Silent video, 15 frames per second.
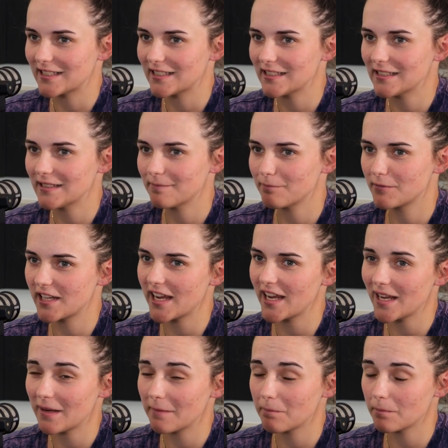Yeah.
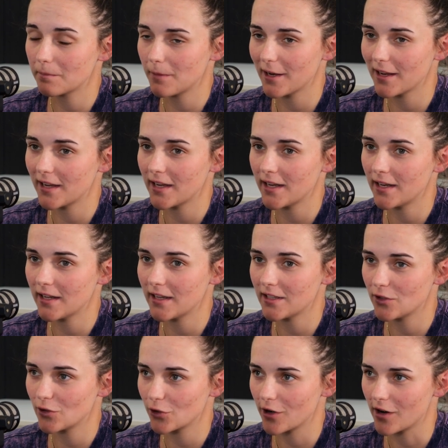Dad played
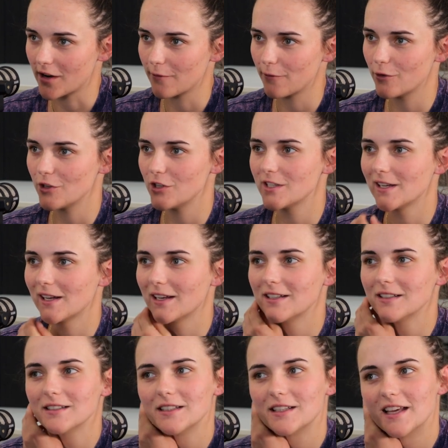indoor cricket for New
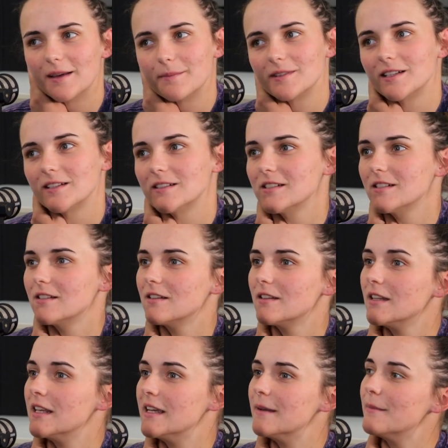Zealand. He captained
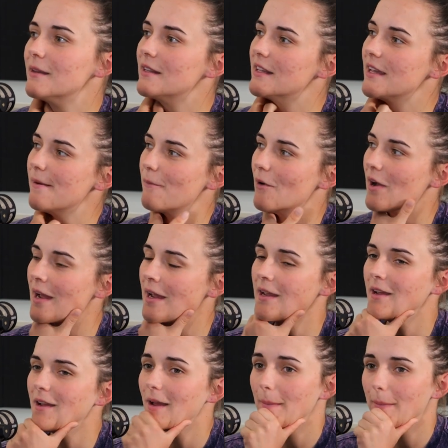them, and then my
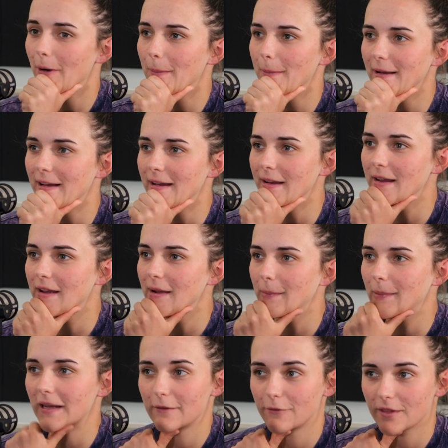papa
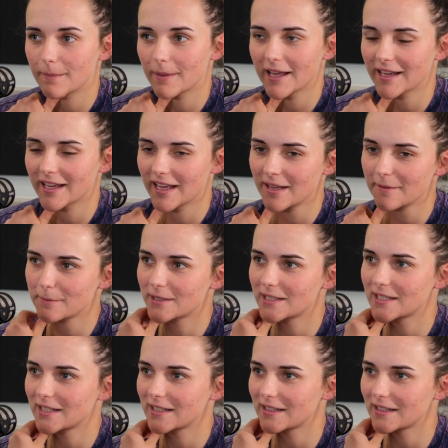played for the Black Caps.